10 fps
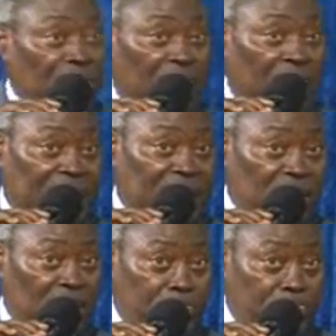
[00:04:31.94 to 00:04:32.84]

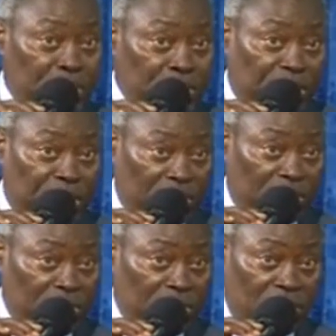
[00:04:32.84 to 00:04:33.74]
kind of
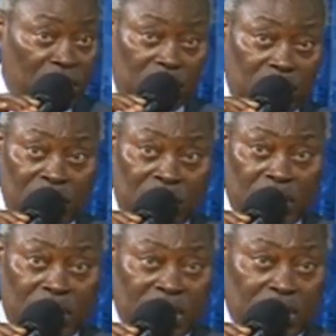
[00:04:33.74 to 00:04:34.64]
preaching
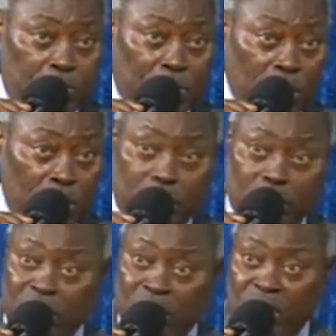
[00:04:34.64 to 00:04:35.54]
doesn't get
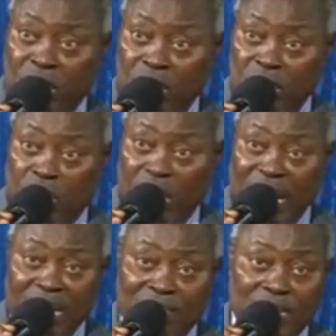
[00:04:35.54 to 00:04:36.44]
people to
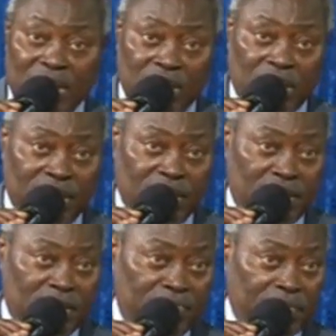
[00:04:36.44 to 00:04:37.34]
life
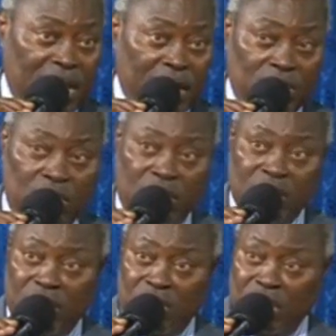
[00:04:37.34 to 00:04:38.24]
eternal. And it's
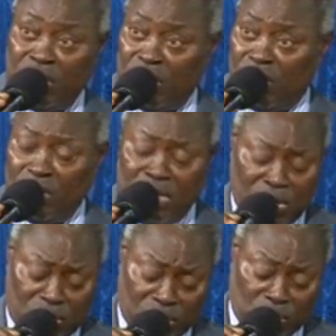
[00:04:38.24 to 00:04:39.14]

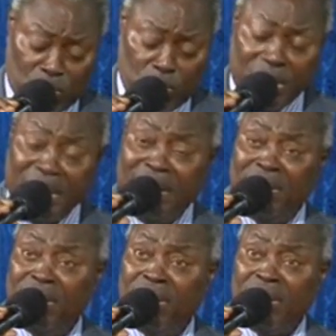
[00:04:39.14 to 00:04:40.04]
not going to
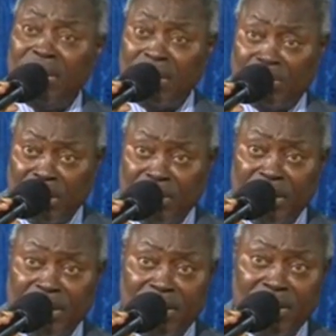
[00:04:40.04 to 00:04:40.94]
win
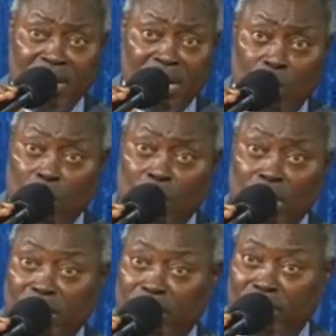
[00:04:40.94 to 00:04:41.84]
eternal
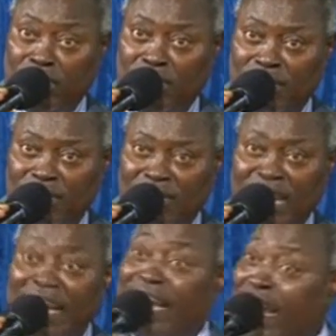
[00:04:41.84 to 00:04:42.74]
reward. The